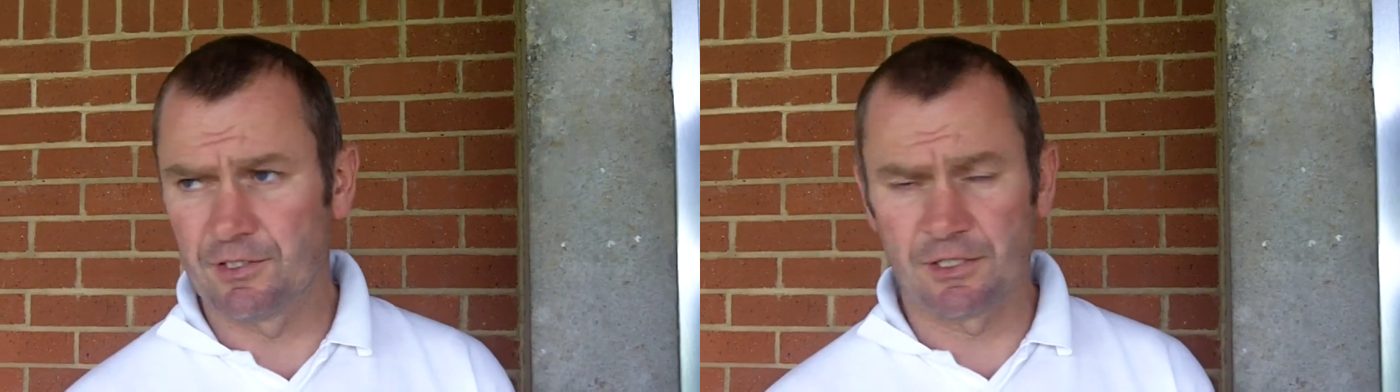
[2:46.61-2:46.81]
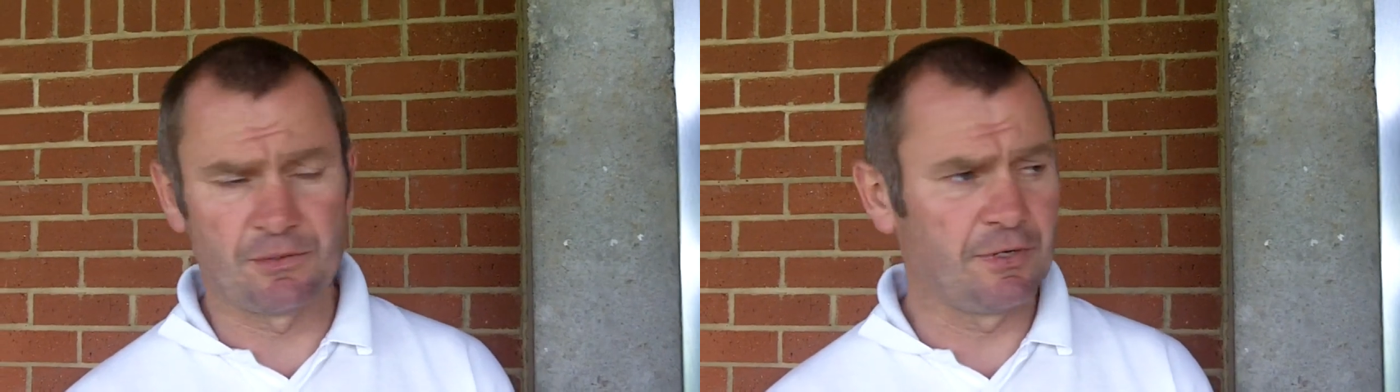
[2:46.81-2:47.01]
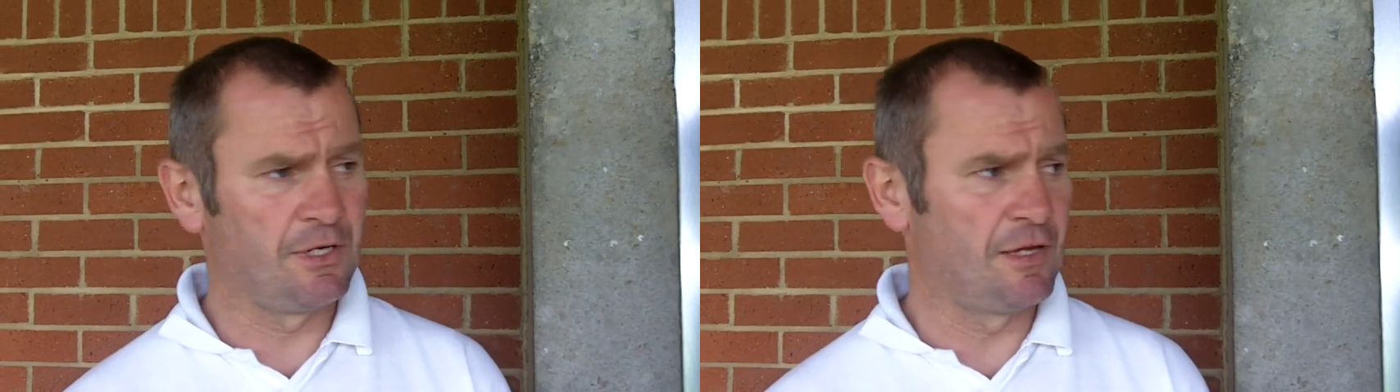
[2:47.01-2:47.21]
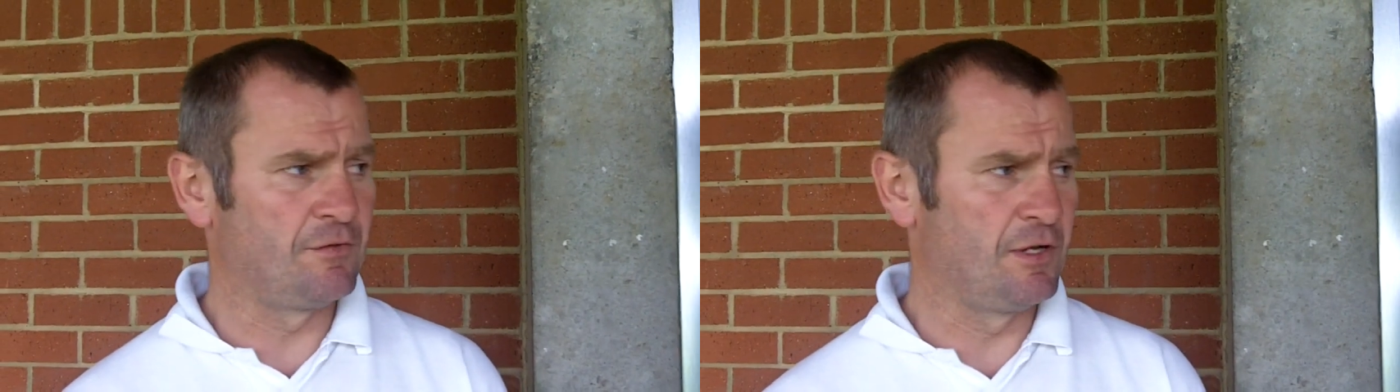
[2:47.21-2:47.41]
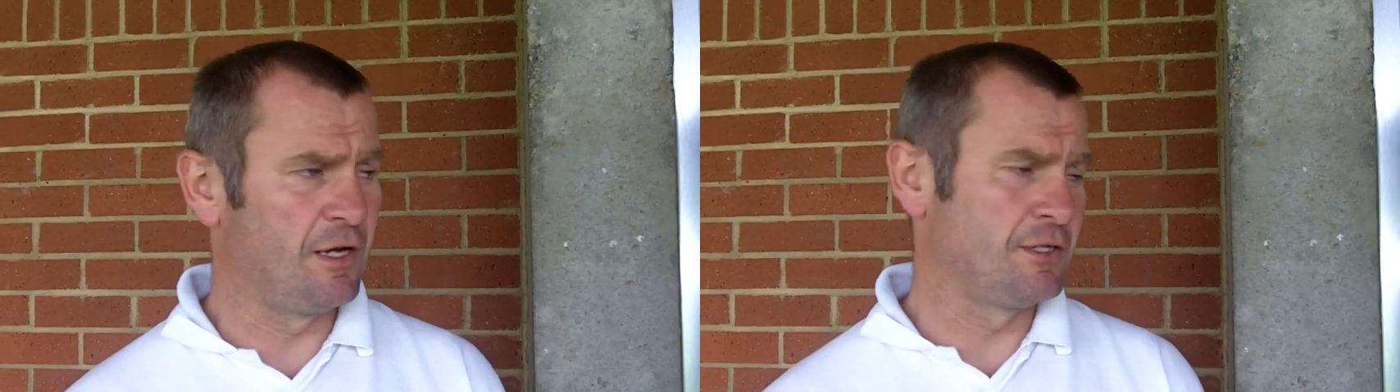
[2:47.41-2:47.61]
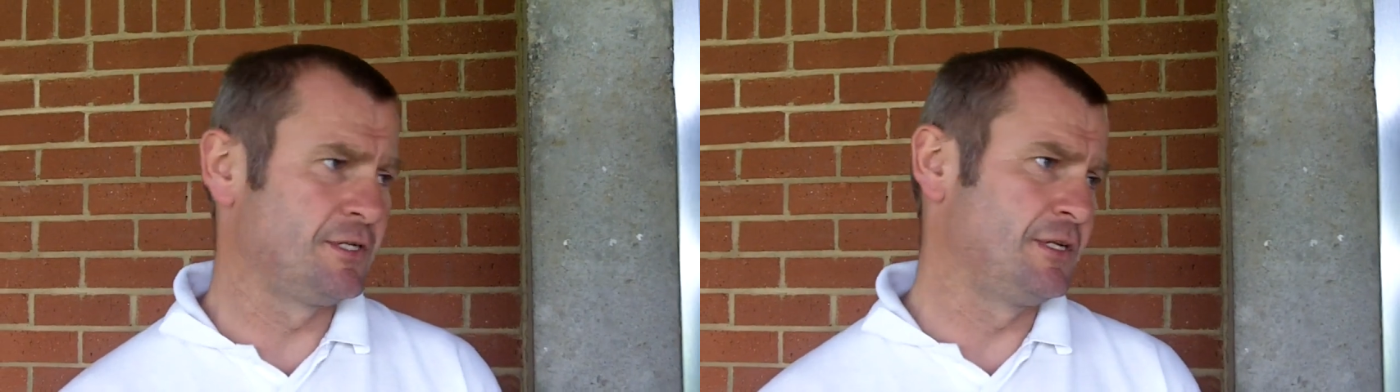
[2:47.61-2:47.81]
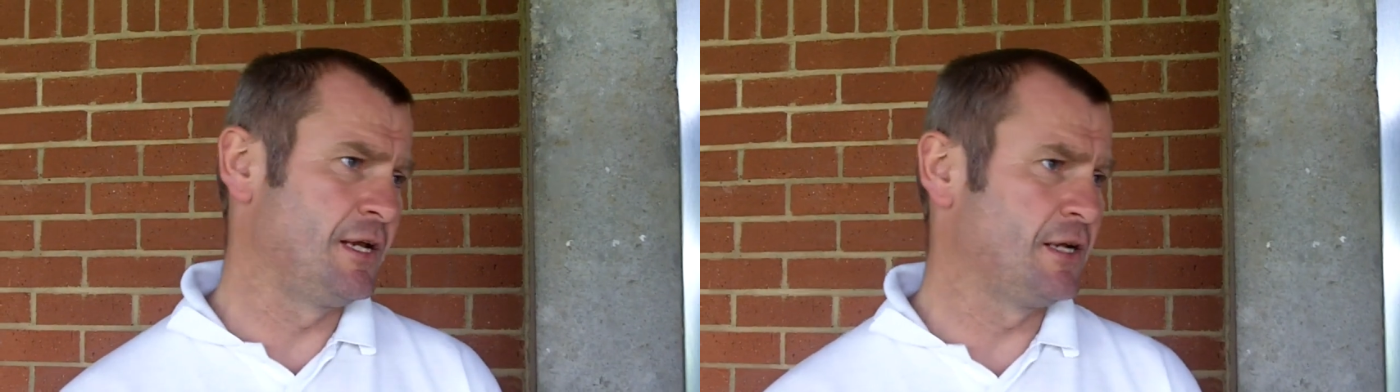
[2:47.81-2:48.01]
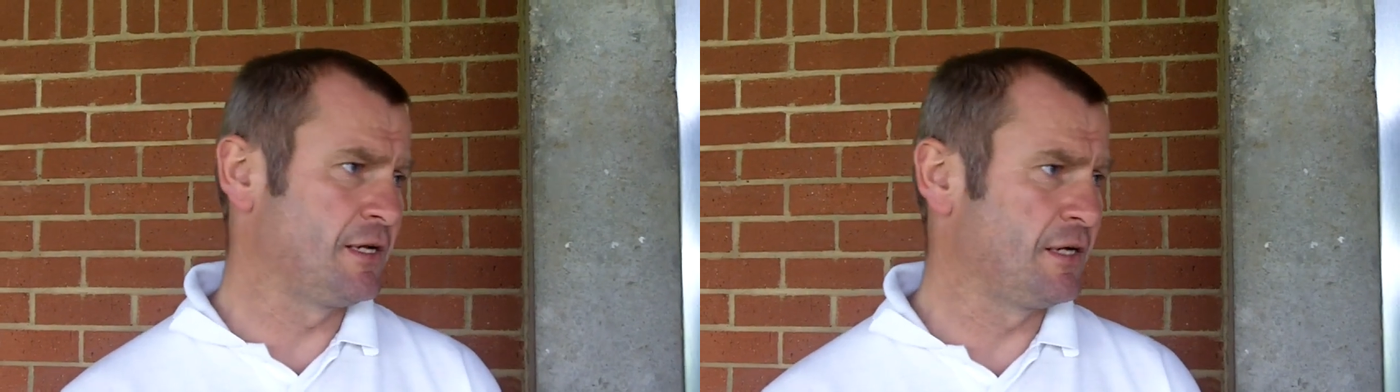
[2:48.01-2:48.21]
chance I'm going to let the lads in
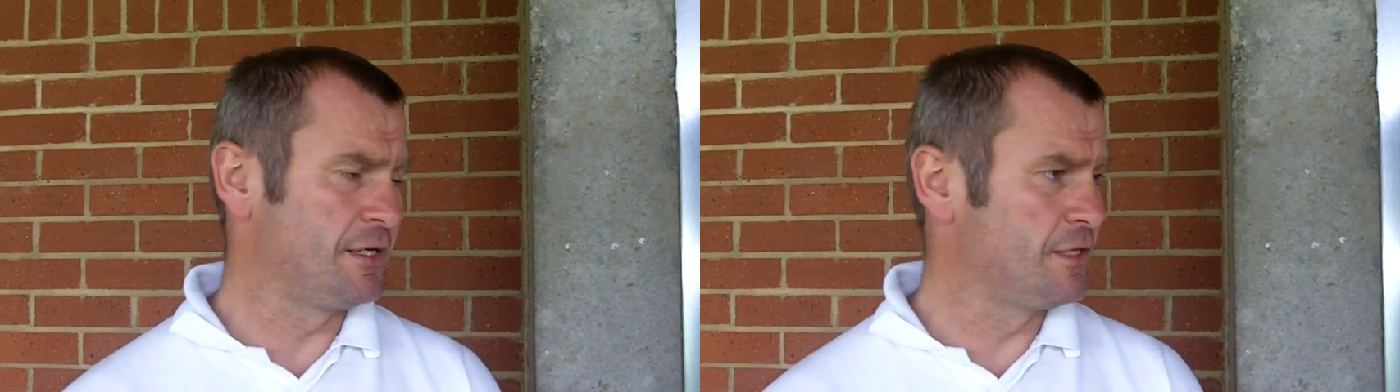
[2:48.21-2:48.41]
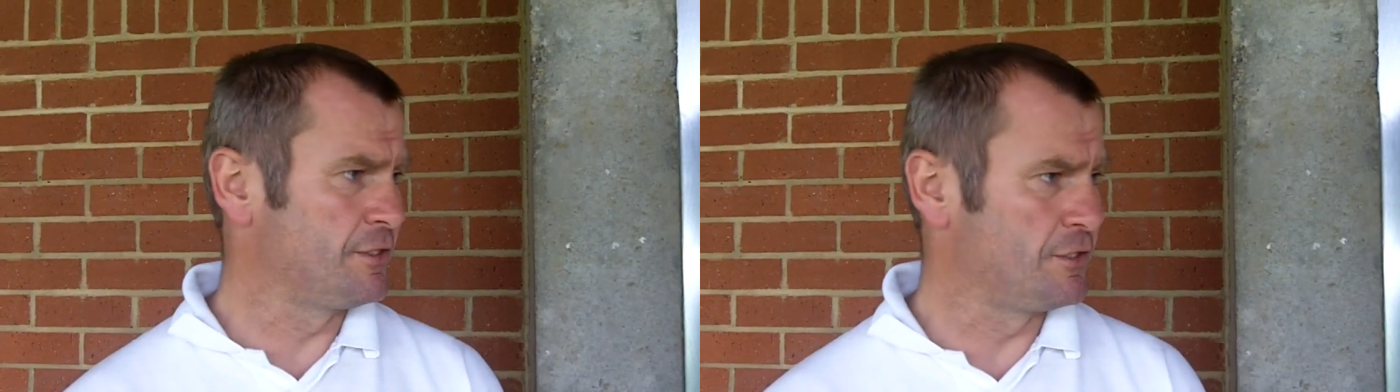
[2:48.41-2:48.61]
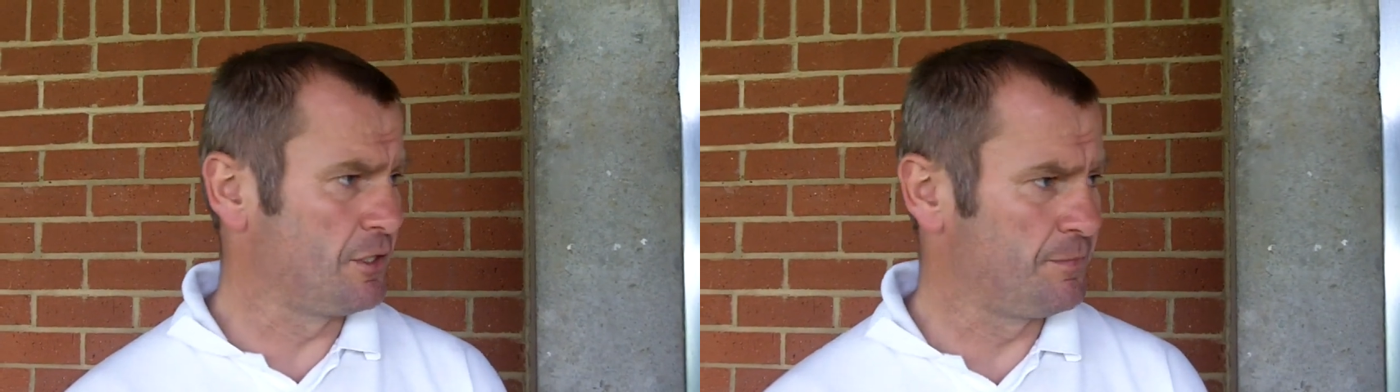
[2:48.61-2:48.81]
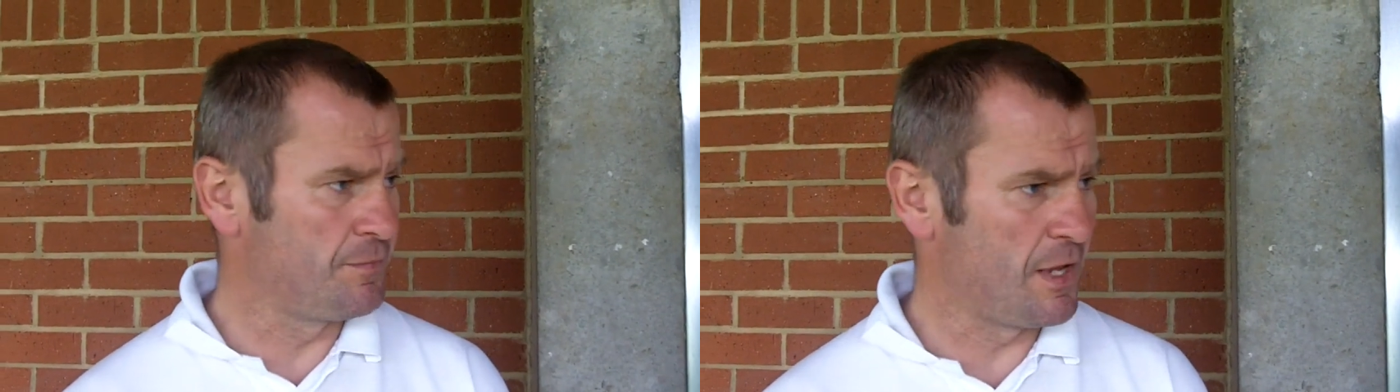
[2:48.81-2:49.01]
there and get us a job,